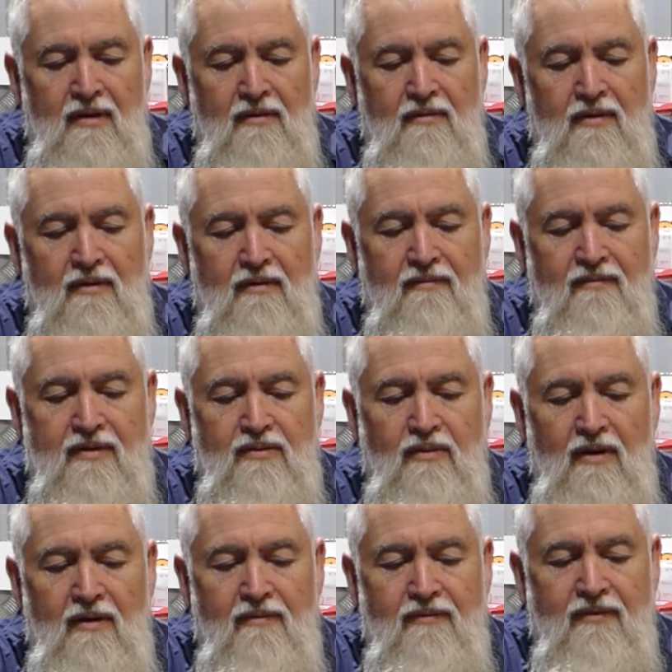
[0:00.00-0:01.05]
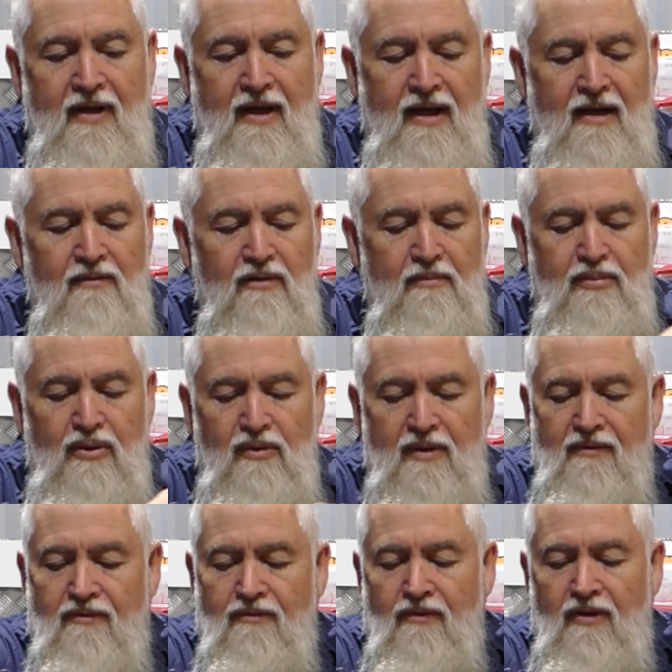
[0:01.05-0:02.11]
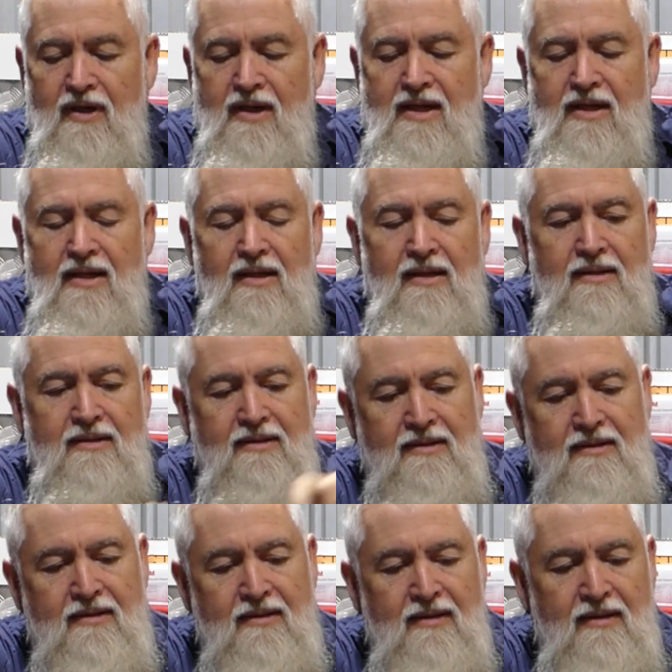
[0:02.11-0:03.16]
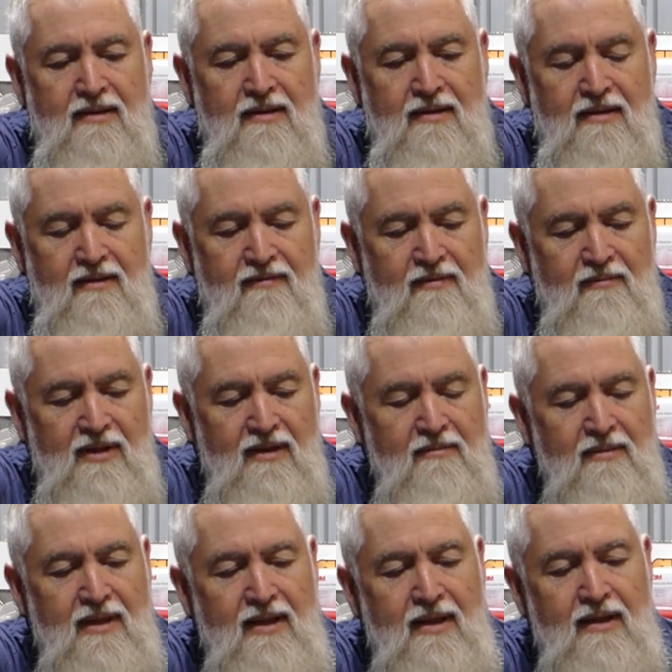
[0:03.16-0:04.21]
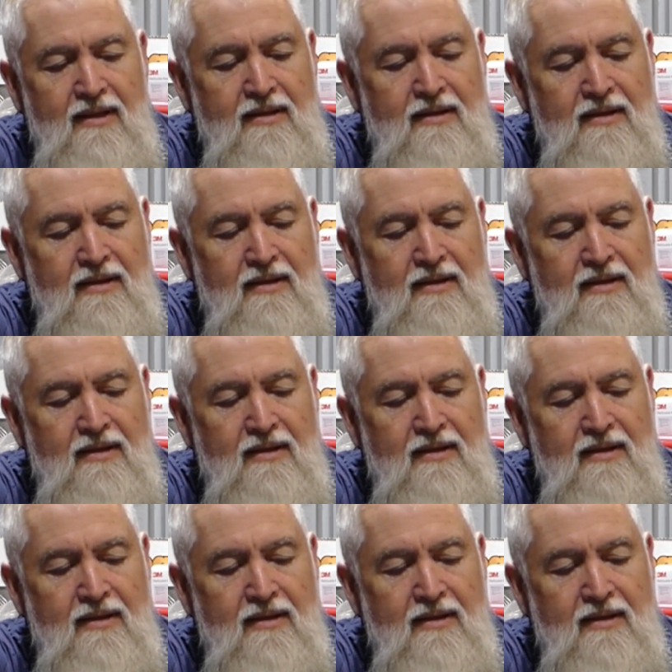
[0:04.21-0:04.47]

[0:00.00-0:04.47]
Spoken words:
we're looking for 12 thou or 0.3 of a millimetre.